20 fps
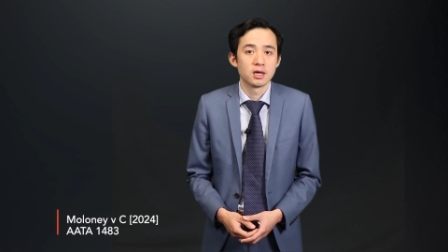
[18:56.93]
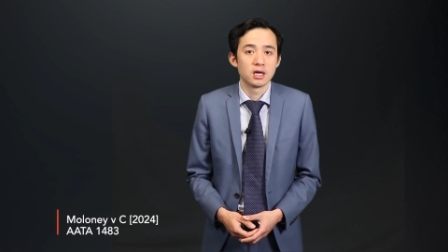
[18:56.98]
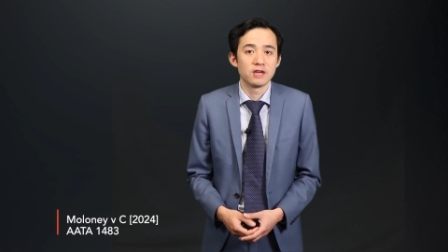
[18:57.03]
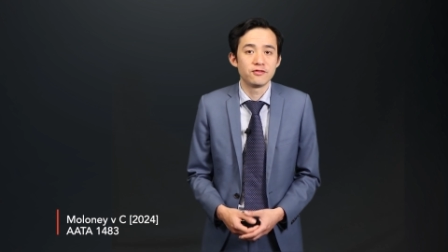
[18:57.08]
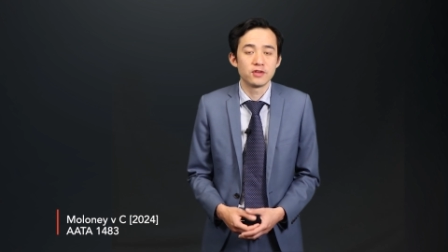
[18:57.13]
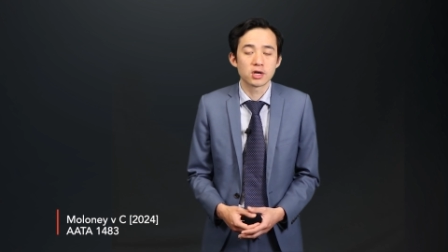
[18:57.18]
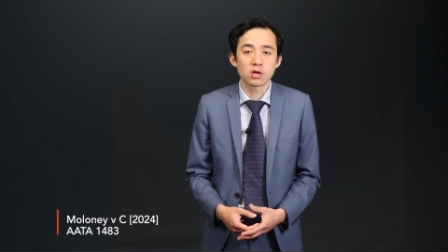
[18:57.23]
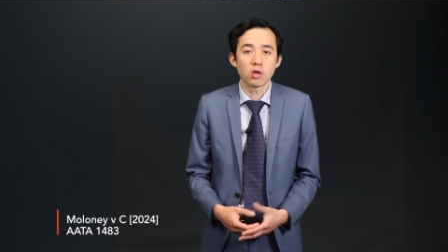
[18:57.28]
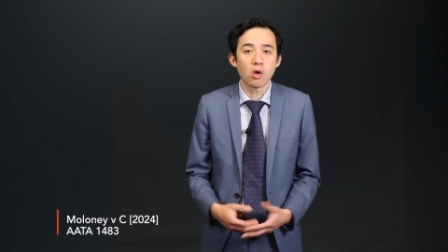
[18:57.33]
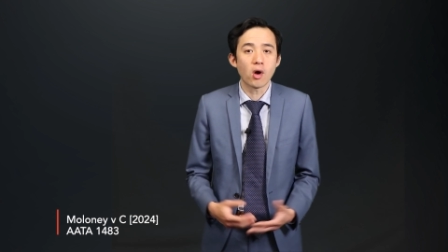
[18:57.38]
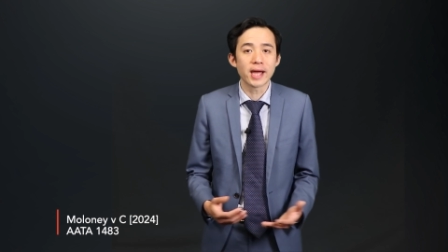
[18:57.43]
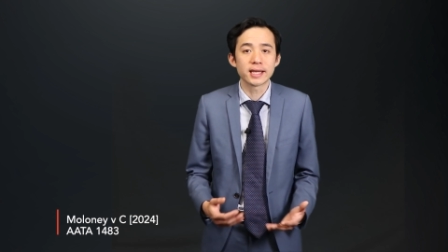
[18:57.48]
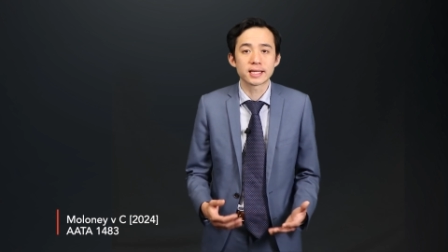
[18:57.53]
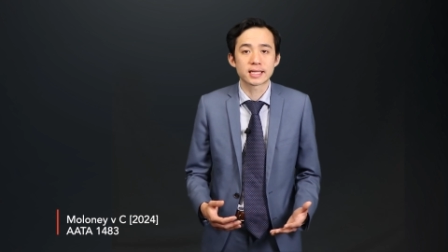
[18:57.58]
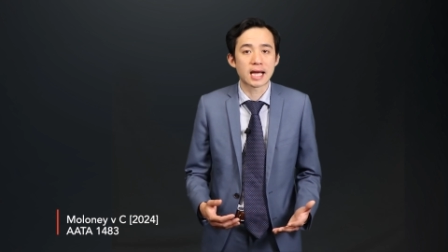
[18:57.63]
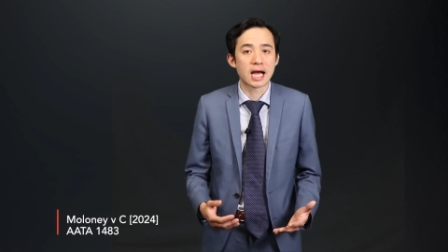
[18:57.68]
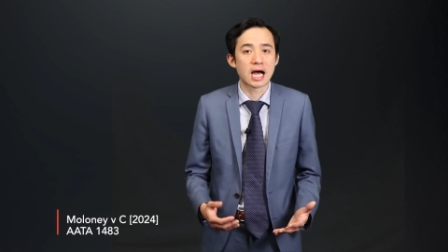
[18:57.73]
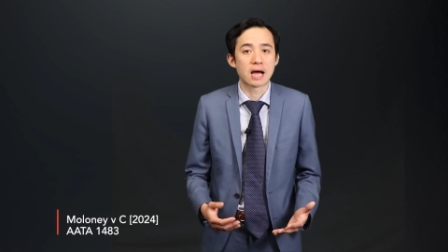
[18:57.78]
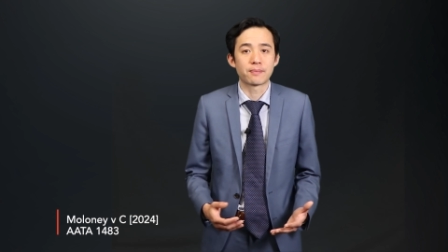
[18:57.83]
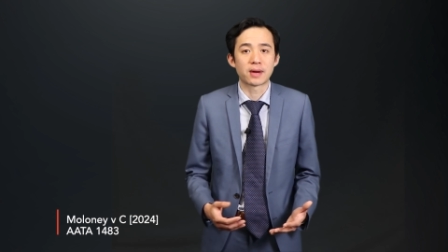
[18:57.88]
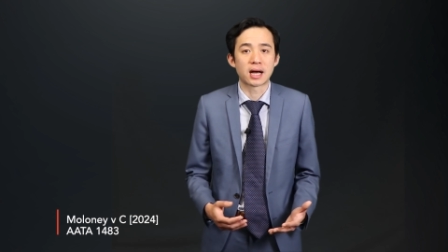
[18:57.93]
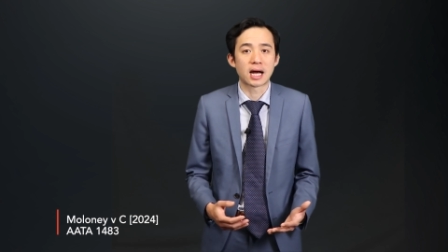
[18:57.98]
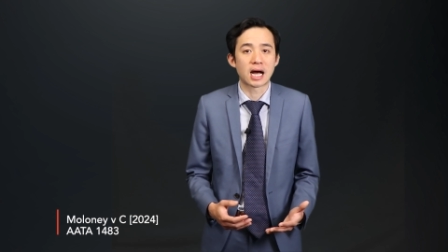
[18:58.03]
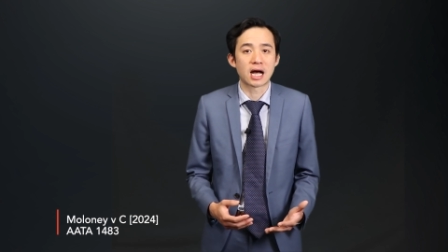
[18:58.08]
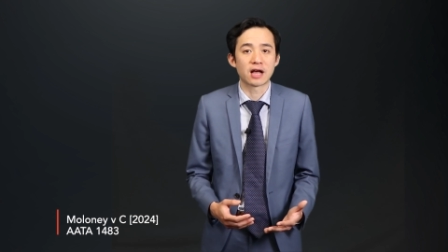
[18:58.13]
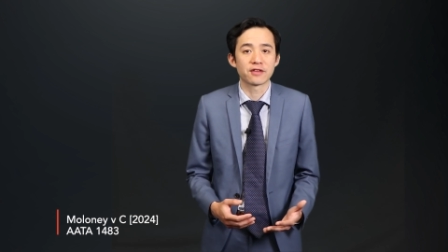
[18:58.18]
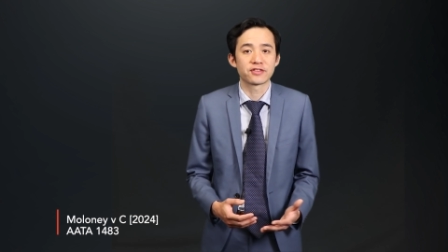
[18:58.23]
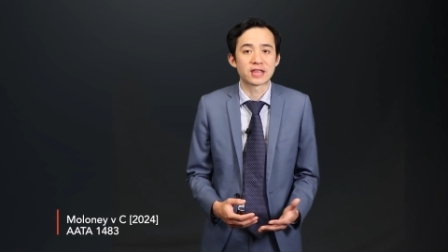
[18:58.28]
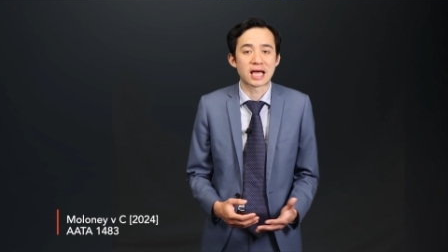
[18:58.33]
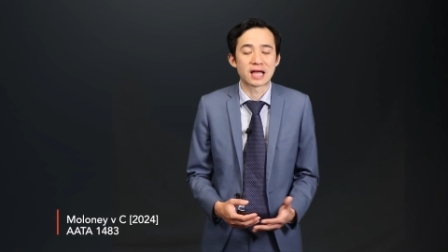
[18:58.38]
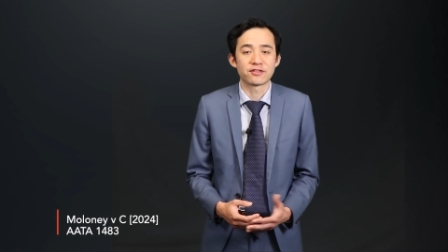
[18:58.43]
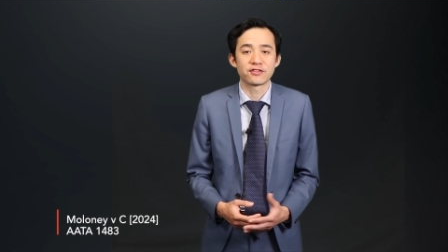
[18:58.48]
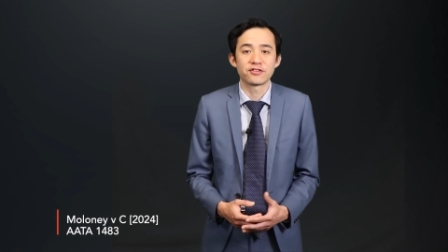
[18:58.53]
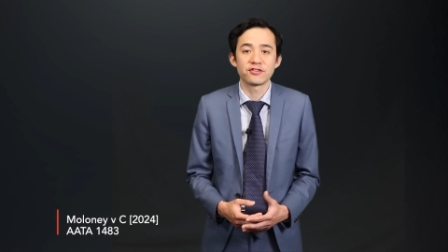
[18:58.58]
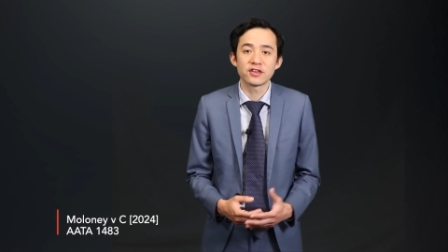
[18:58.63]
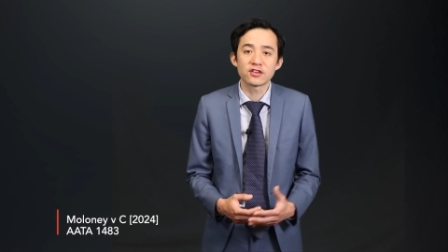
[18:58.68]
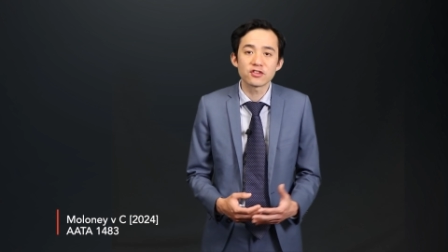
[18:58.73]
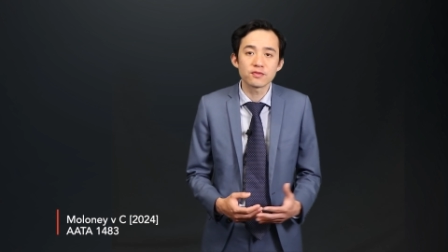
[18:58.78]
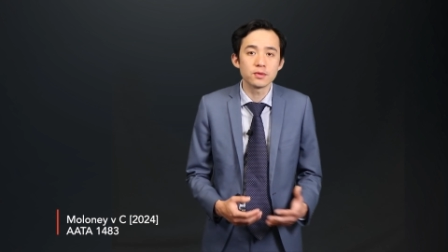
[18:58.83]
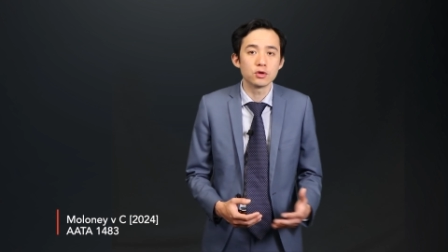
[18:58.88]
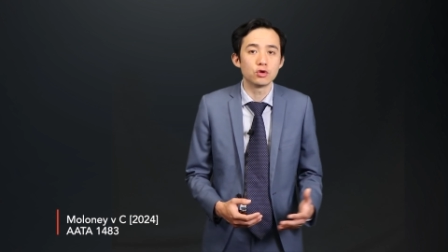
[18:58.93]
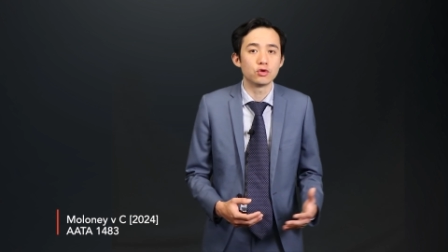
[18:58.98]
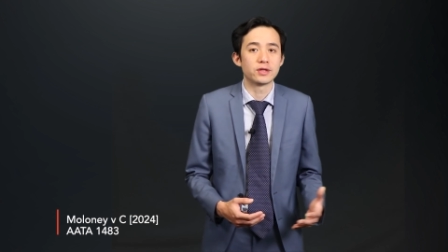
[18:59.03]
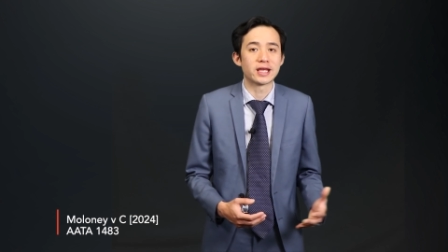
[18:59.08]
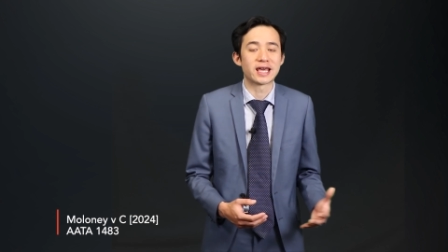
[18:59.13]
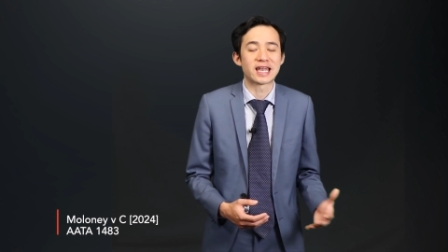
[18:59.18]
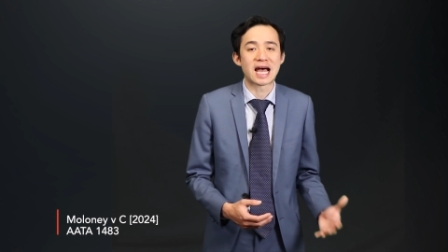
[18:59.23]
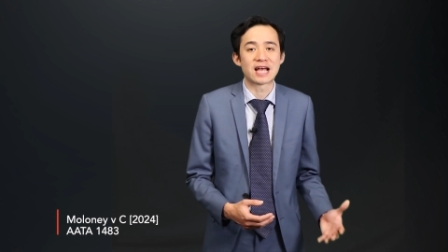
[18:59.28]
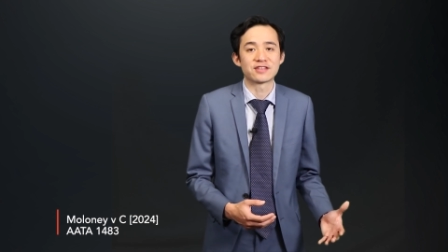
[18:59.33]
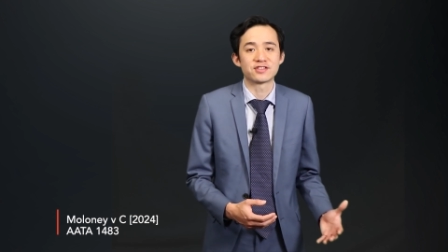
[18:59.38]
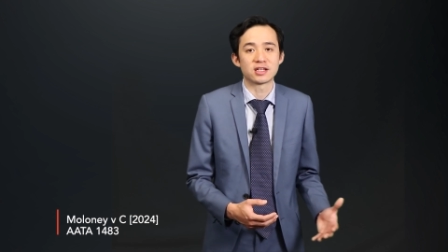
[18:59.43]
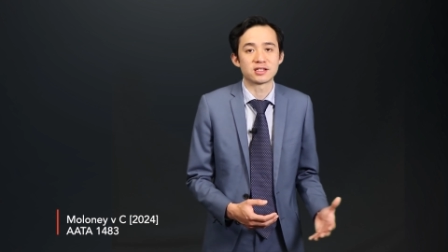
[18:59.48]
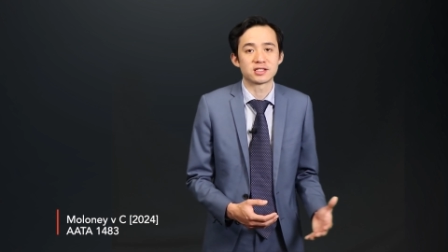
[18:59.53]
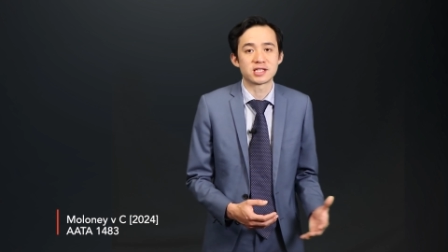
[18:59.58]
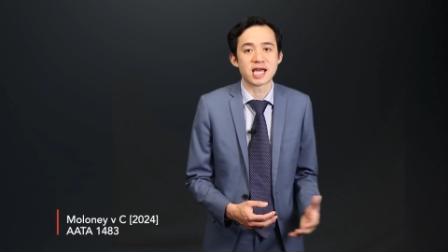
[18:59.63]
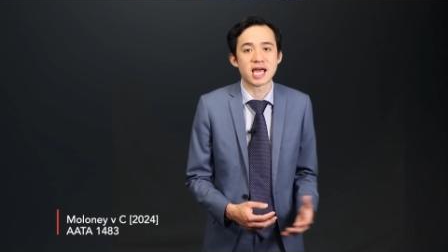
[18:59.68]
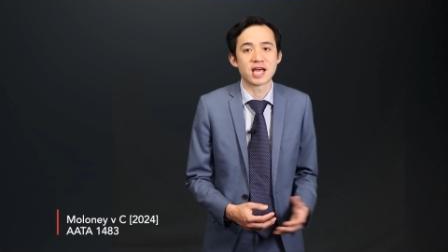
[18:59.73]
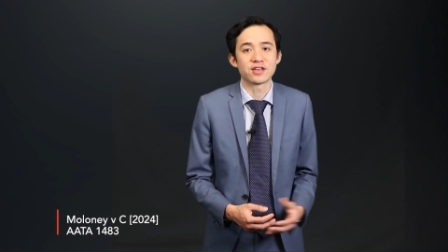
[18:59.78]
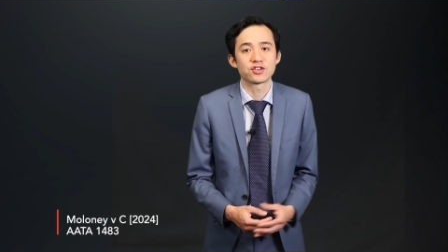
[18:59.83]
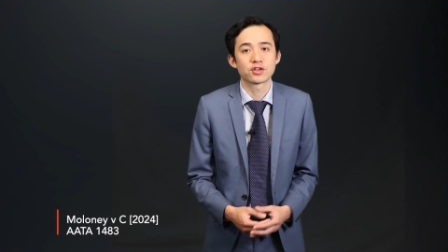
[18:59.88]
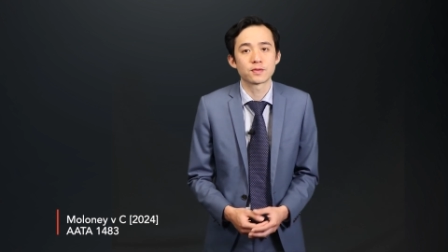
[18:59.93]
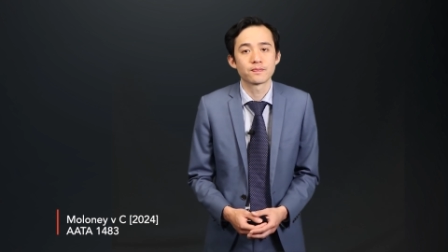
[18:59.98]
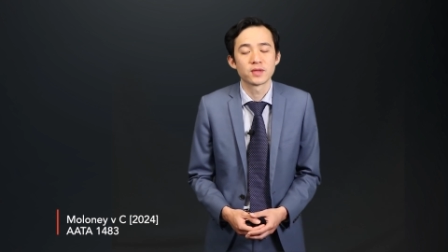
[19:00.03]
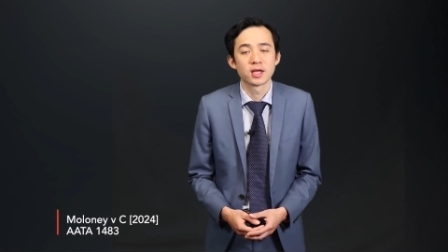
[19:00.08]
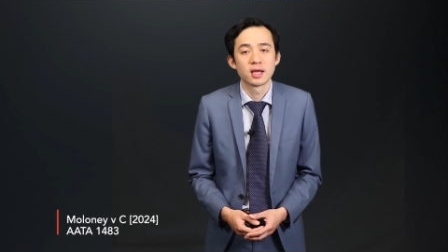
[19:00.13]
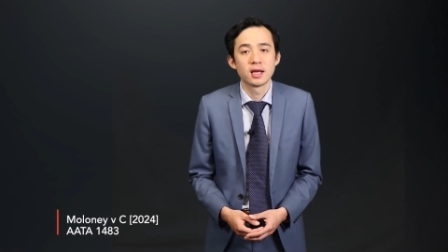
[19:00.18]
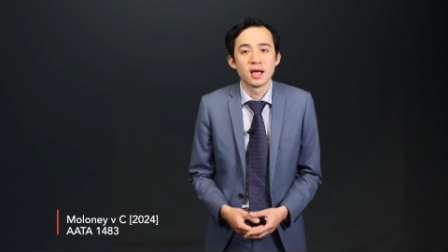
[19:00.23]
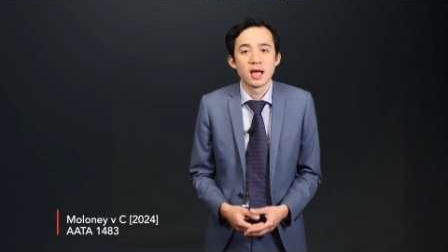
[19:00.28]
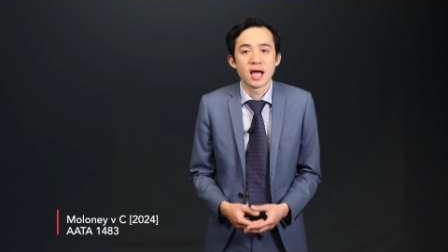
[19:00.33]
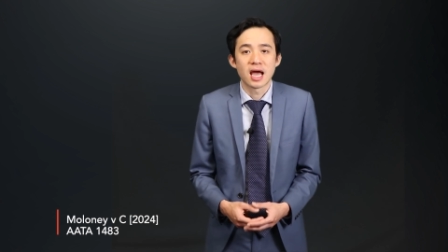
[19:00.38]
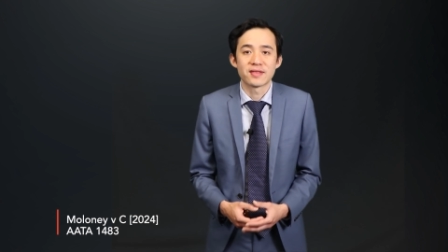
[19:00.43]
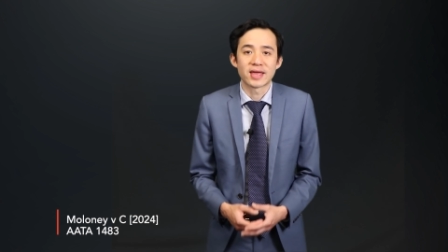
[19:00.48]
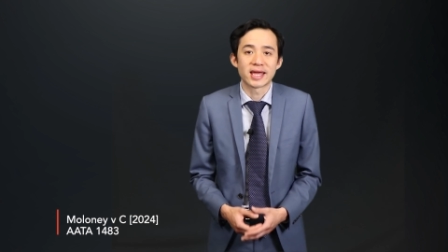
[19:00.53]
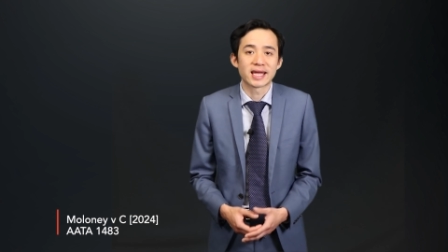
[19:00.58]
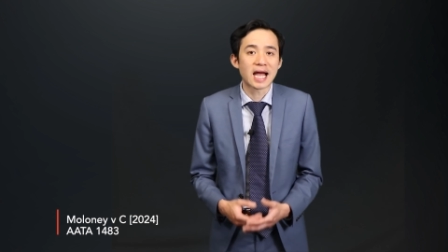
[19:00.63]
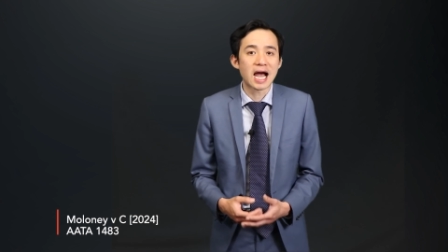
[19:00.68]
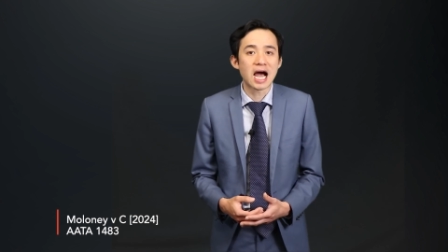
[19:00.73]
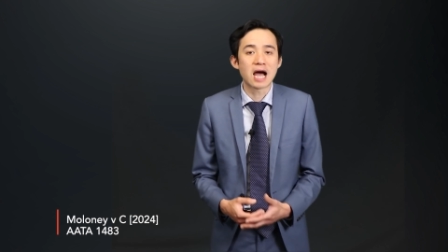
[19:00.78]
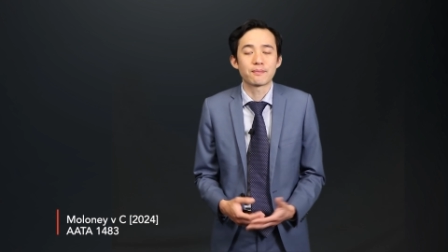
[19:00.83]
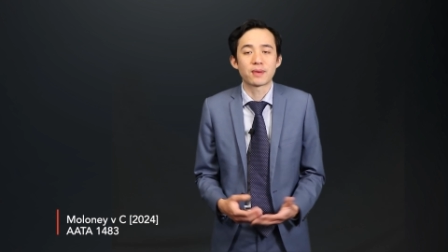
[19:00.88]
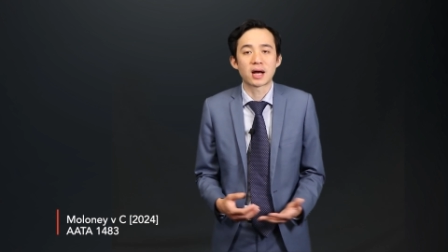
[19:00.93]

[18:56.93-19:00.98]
If your client can't pass that 6 mil net asset test and they can't